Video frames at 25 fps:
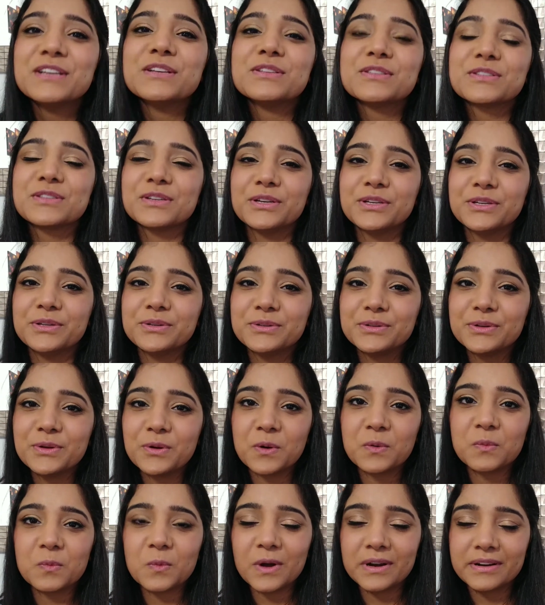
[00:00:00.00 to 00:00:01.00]
So you
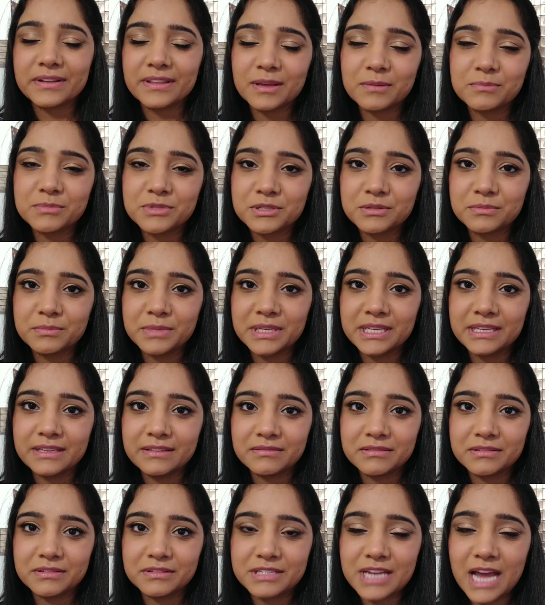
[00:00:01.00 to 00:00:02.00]
don't want them to be
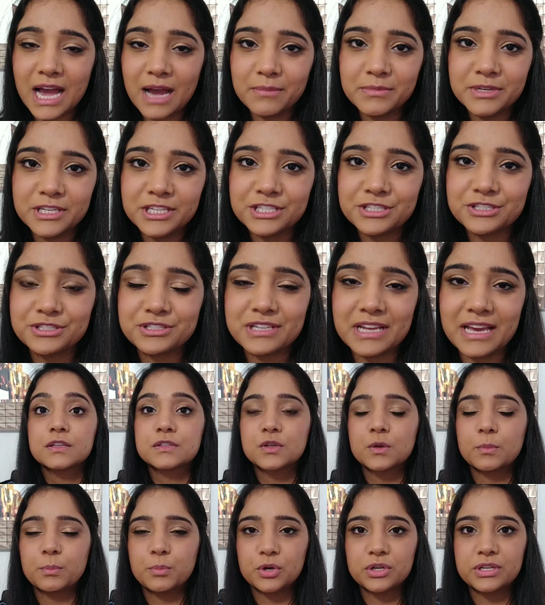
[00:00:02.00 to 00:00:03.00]
damaged.
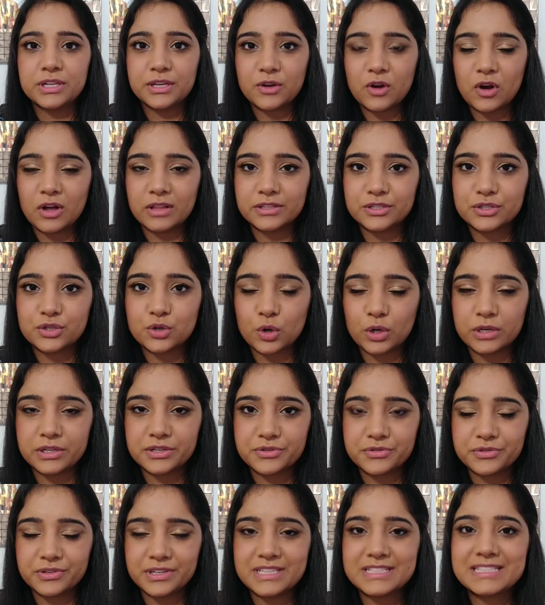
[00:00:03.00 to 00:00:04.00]
So putting all the
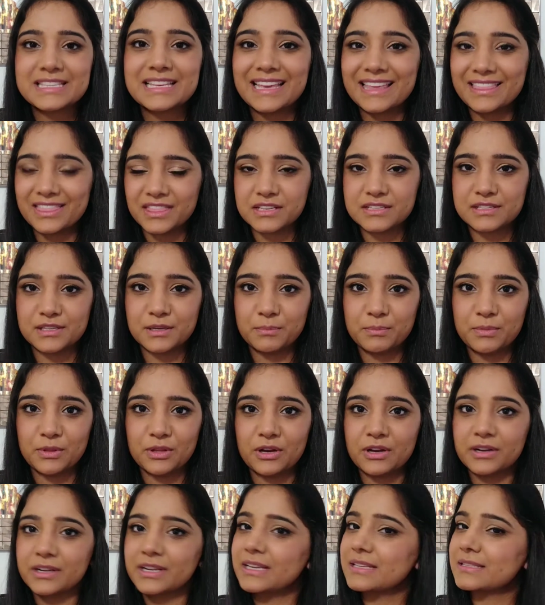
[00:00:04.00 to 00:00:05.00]
toiletries in the
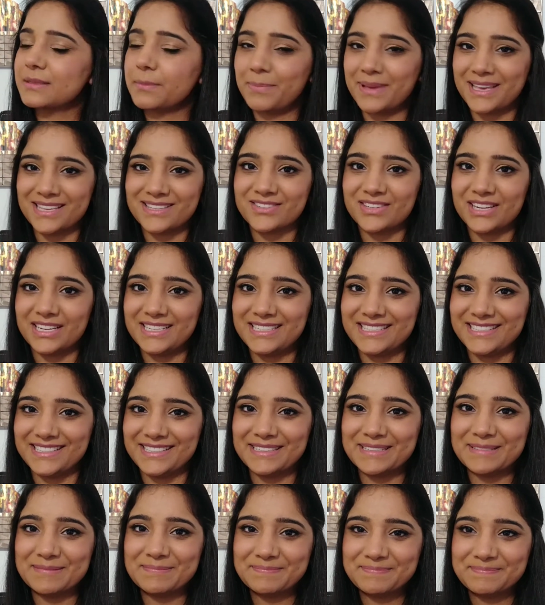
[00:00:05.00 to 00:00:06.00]
Ziploc is the best
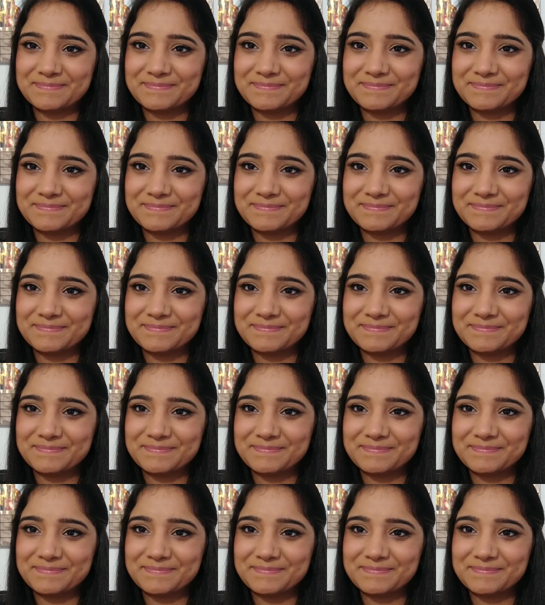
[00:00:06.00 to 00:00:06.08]
idea.